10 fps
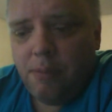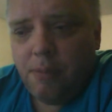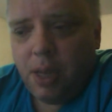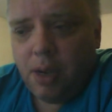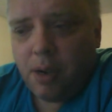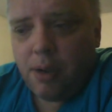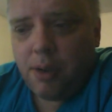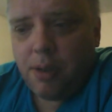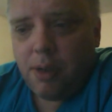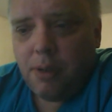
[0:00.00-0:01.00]
my
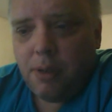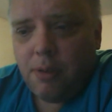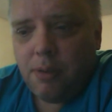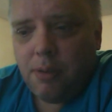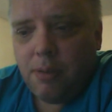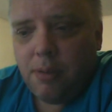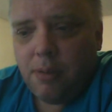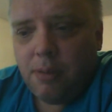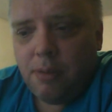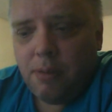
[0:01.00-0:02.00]
art,
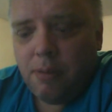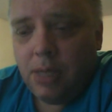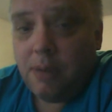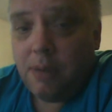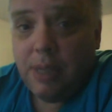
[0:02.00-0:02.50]
not